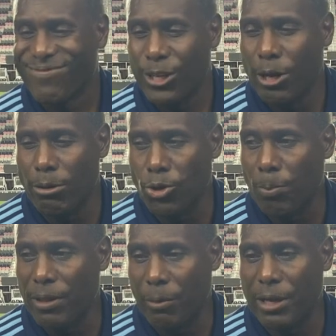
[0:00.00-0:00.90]
You know, I was
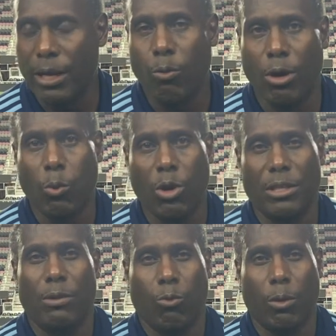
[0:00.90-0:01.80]
hoping that we get one,
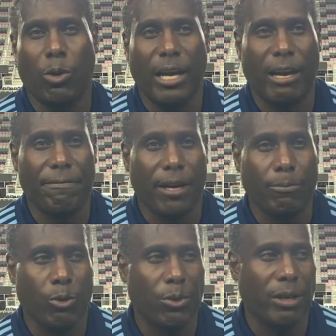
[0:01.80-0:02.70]
one, one, one at
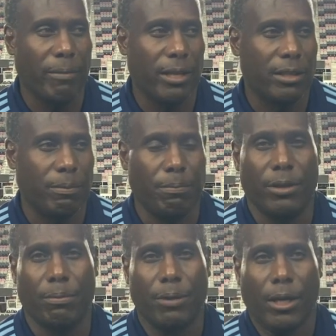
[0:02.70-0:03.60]
halftime so we can make the, the